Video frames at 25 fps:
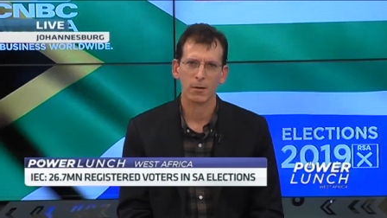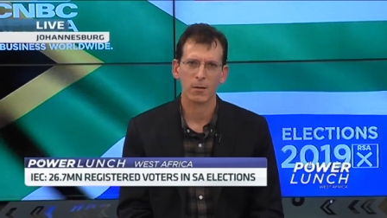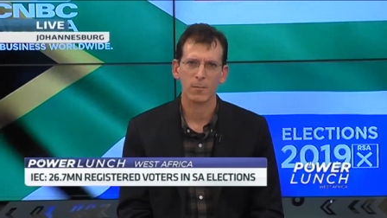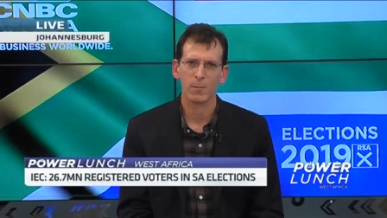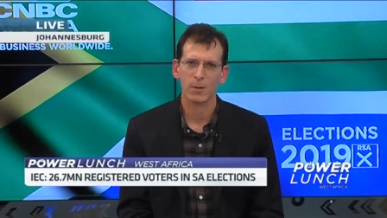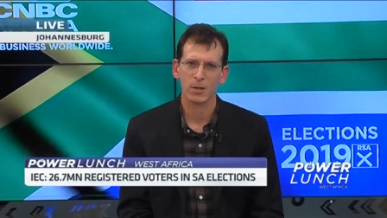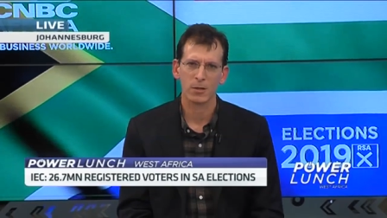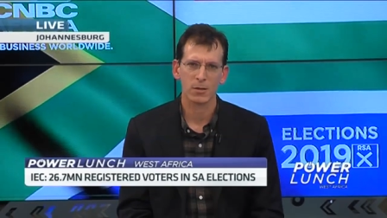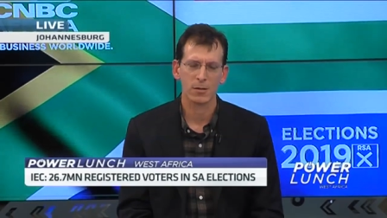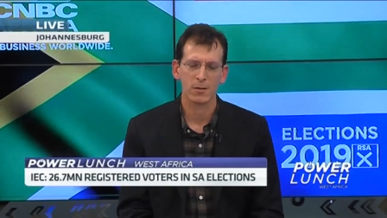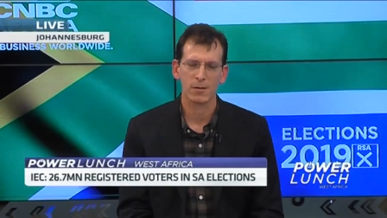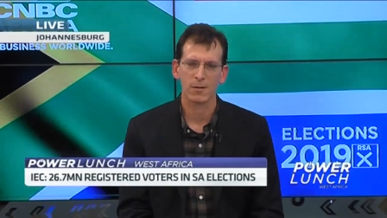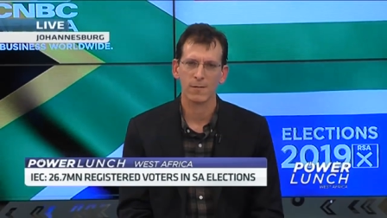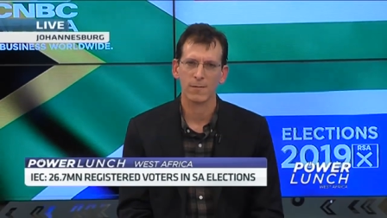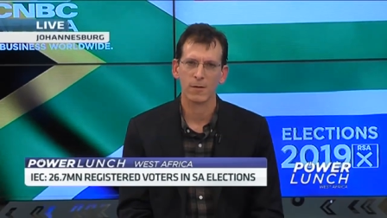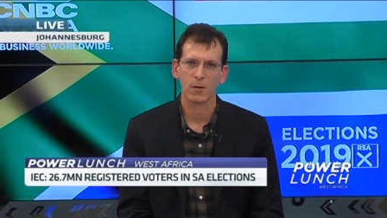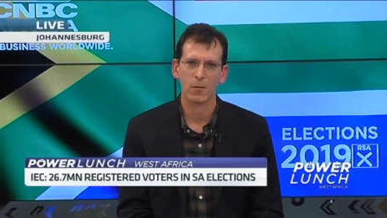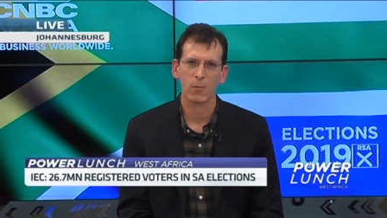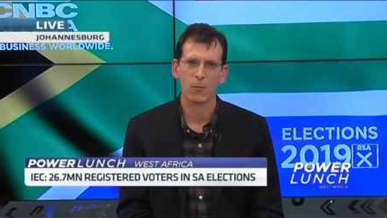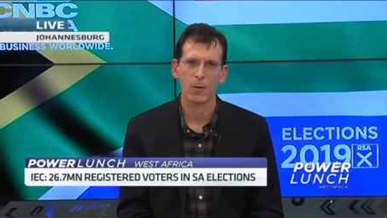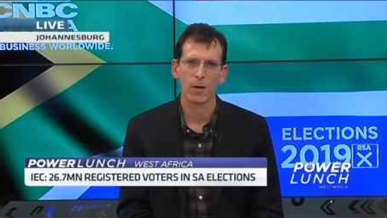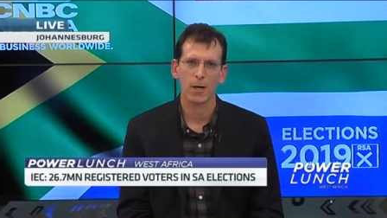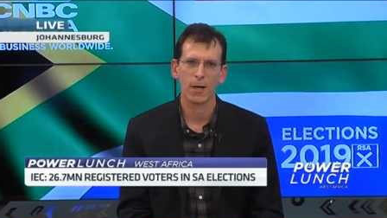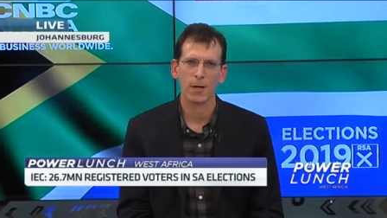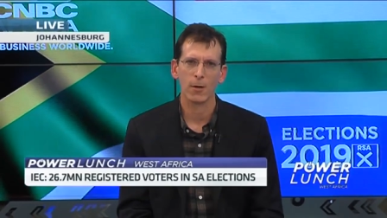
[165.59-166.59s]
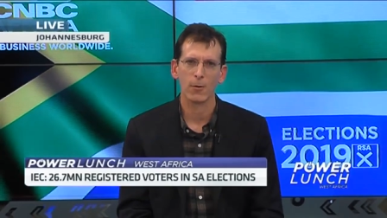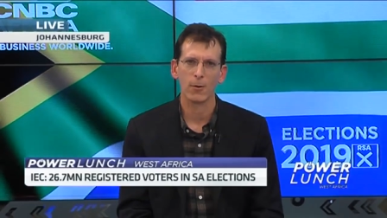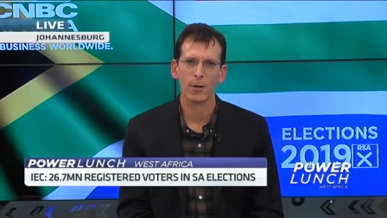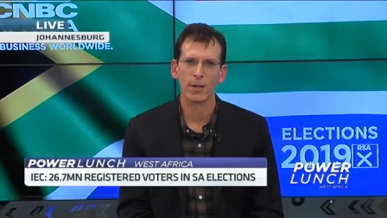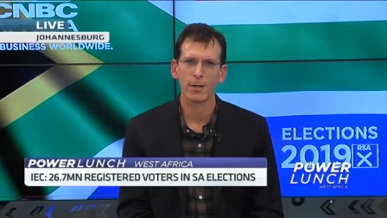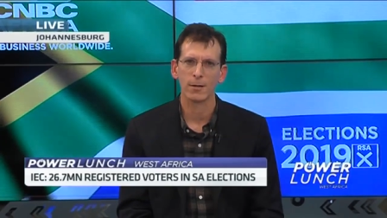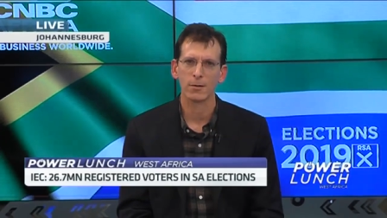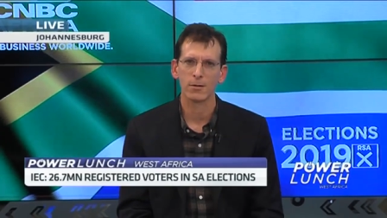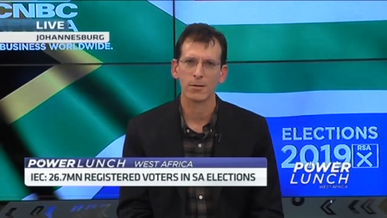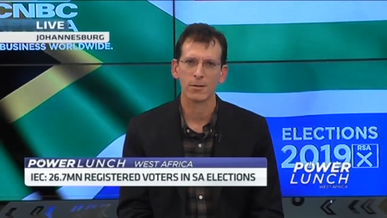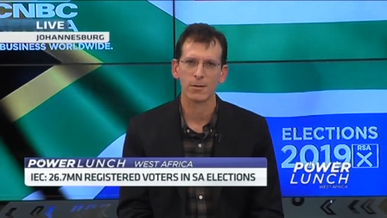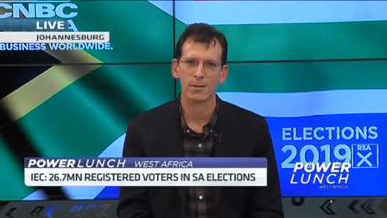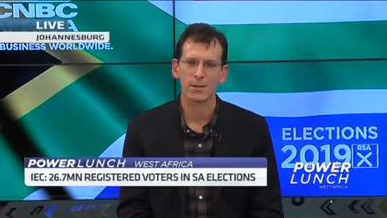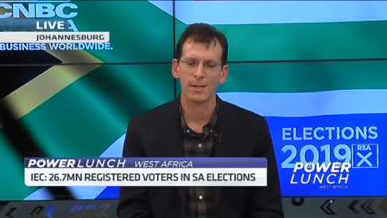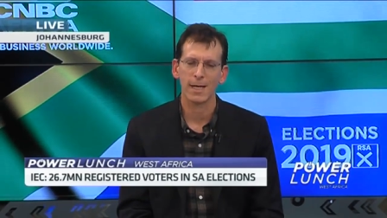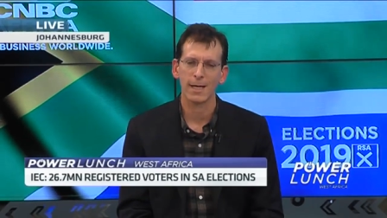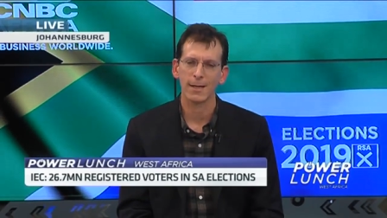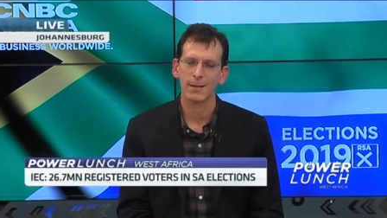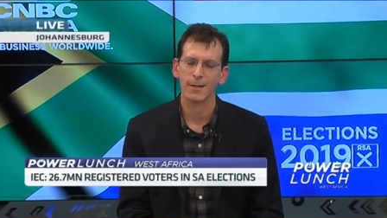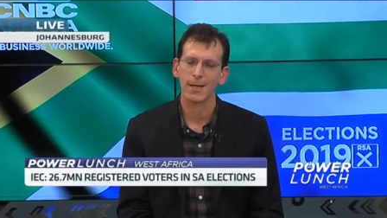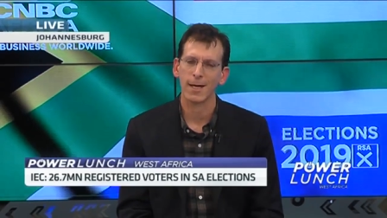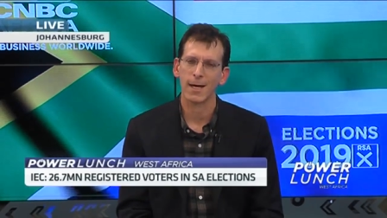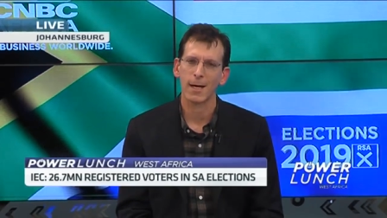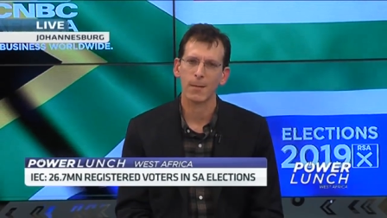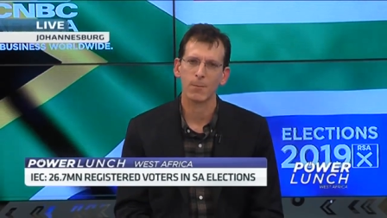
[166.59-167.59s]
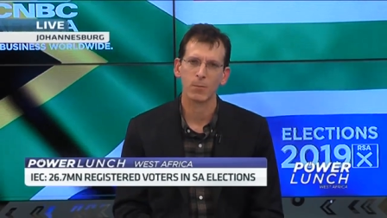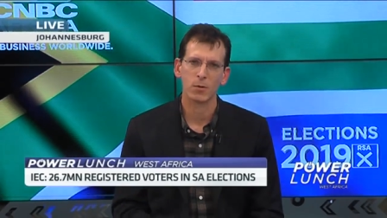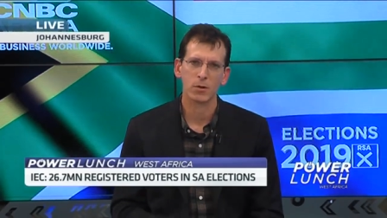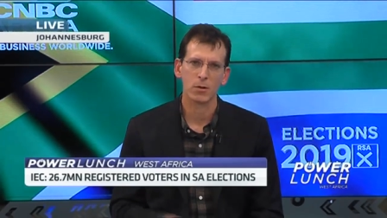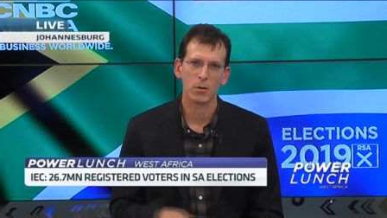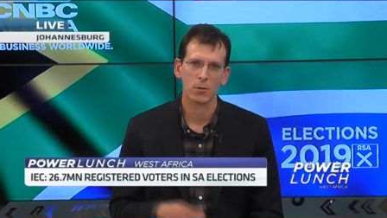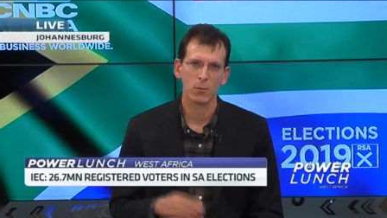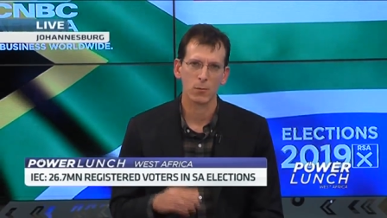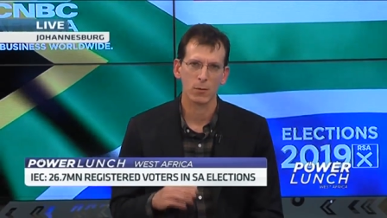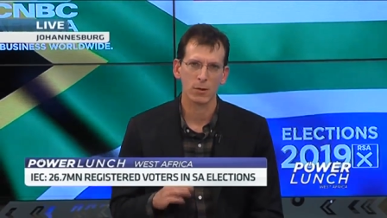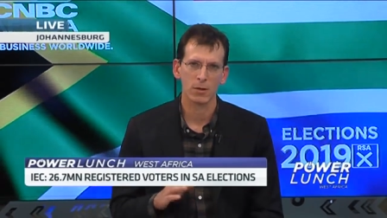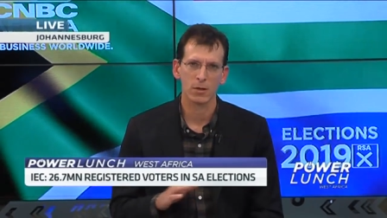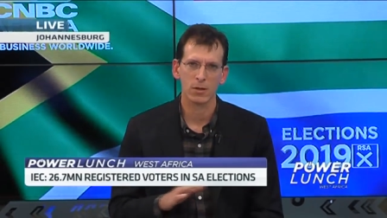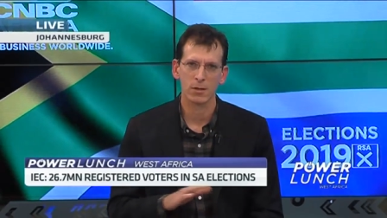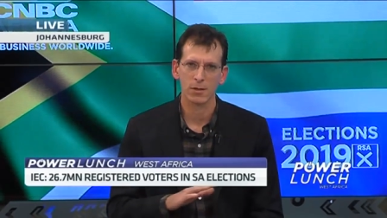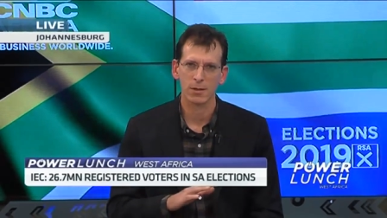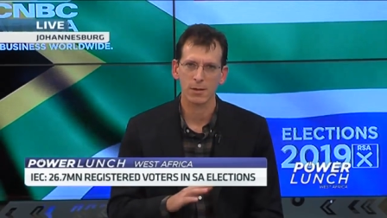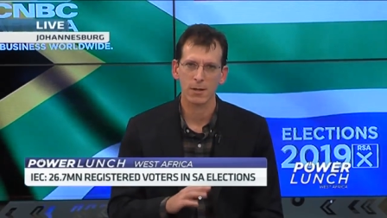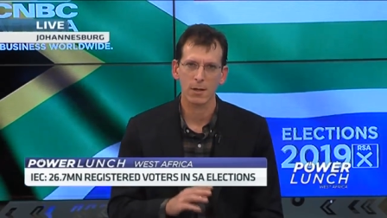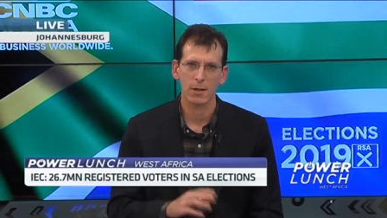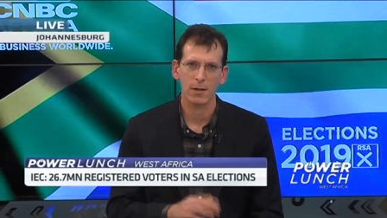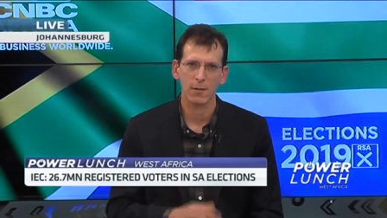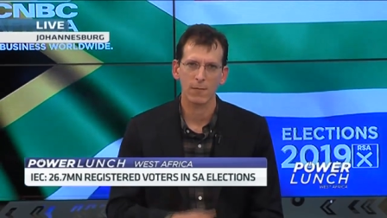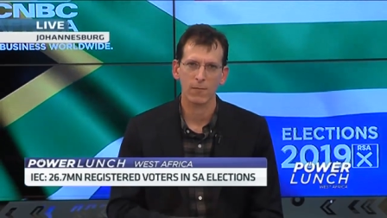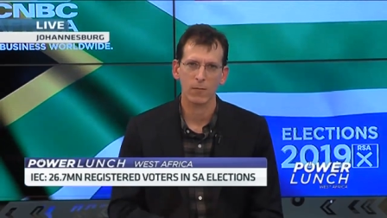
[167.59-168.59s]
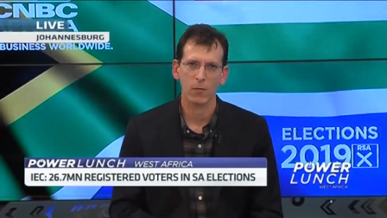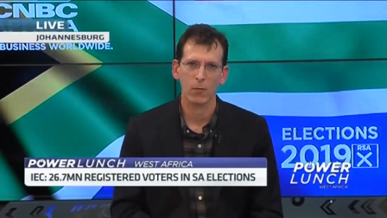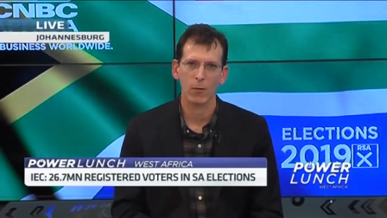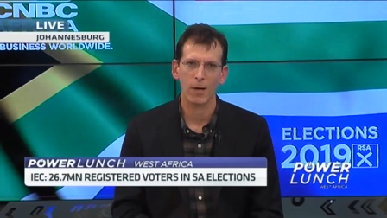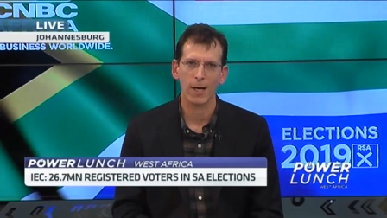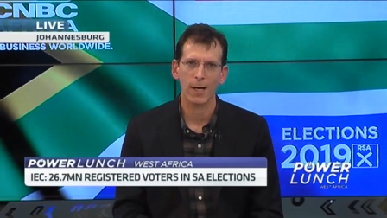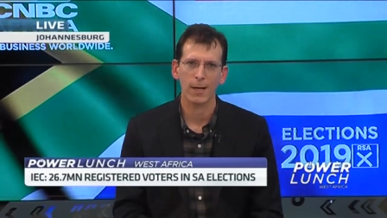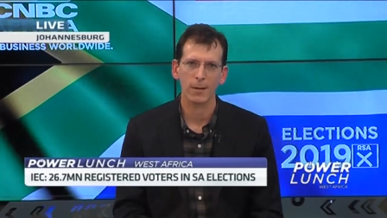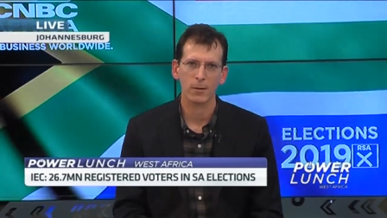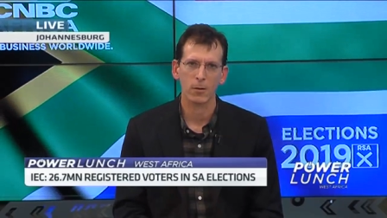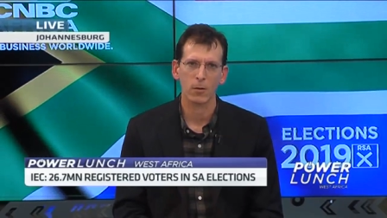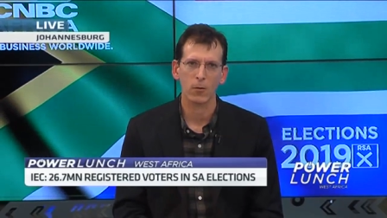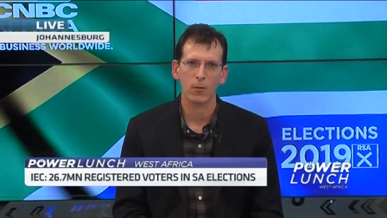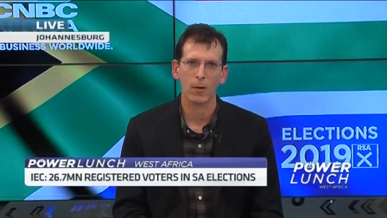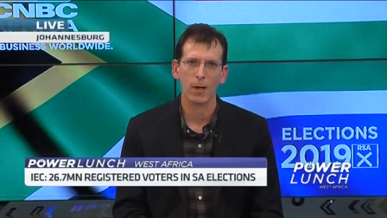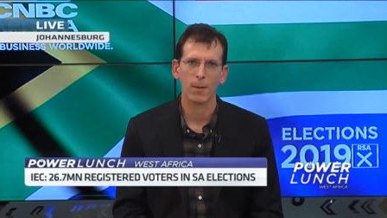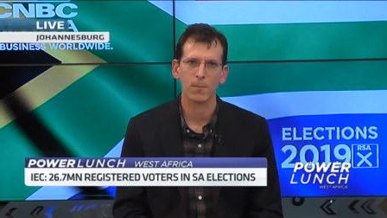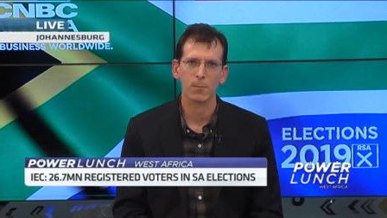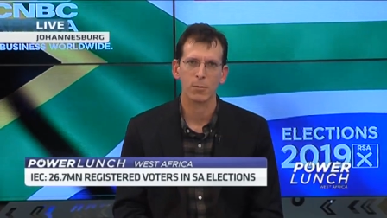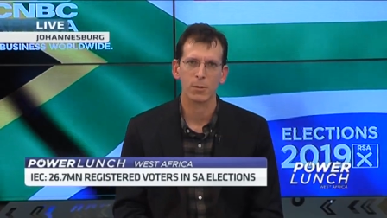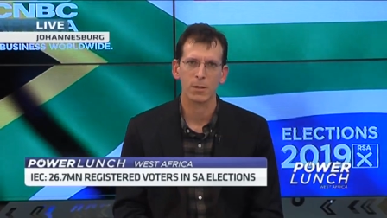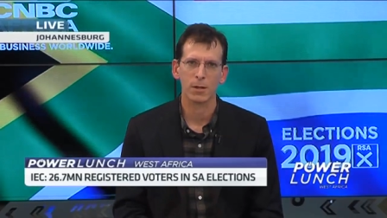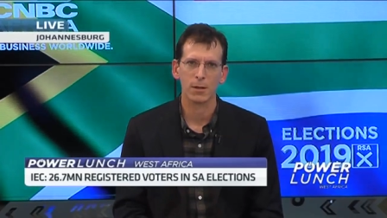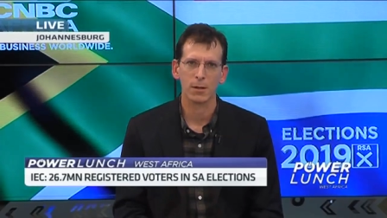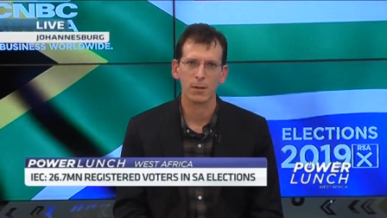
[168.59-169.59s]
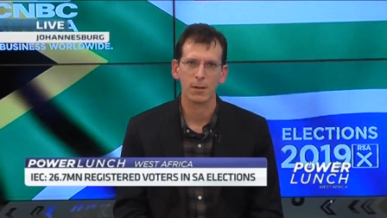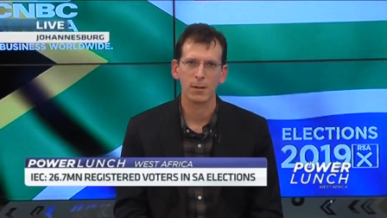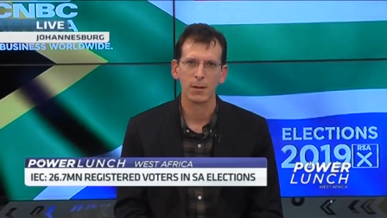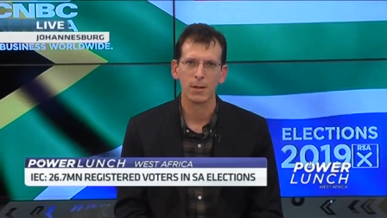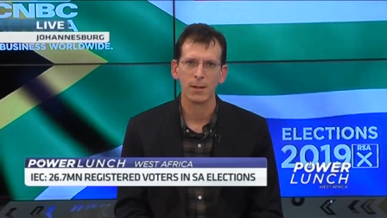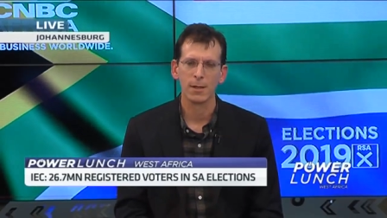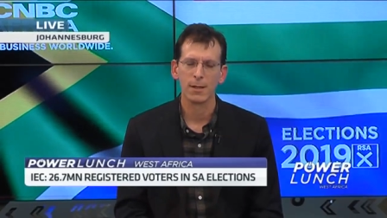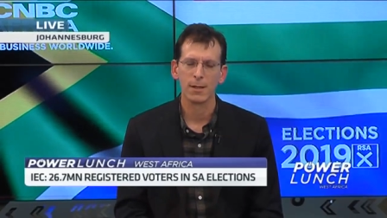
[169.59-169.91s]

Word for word: commissions of inquiry into state capture, which is kind of grand corruption,